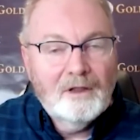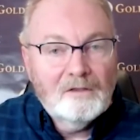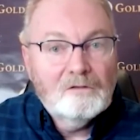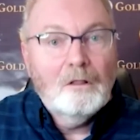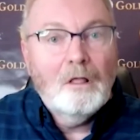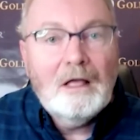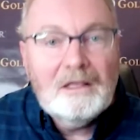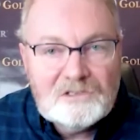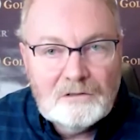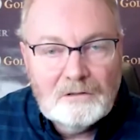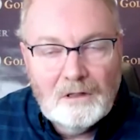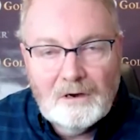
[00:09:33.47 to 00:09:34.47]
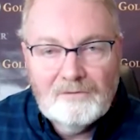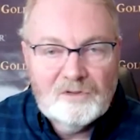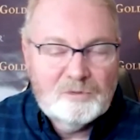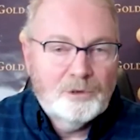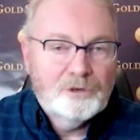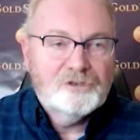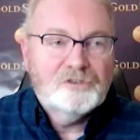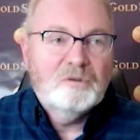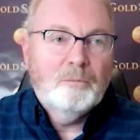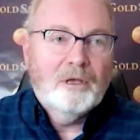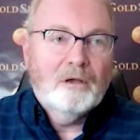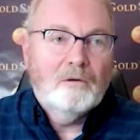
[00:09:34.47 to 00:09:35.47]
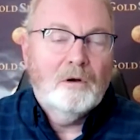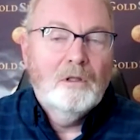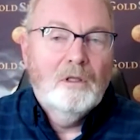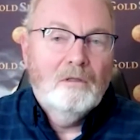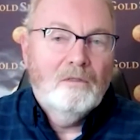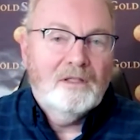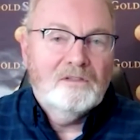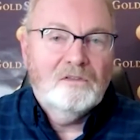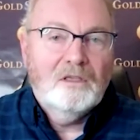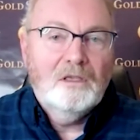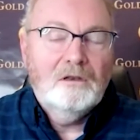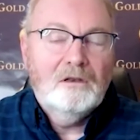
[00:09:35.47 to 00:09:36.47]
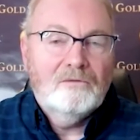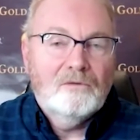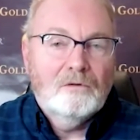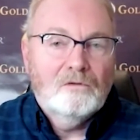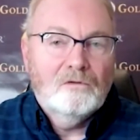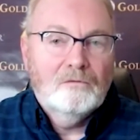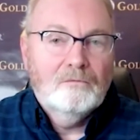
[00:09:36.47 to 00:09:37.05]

has lost a lot of its purchasing power. That's the key difference.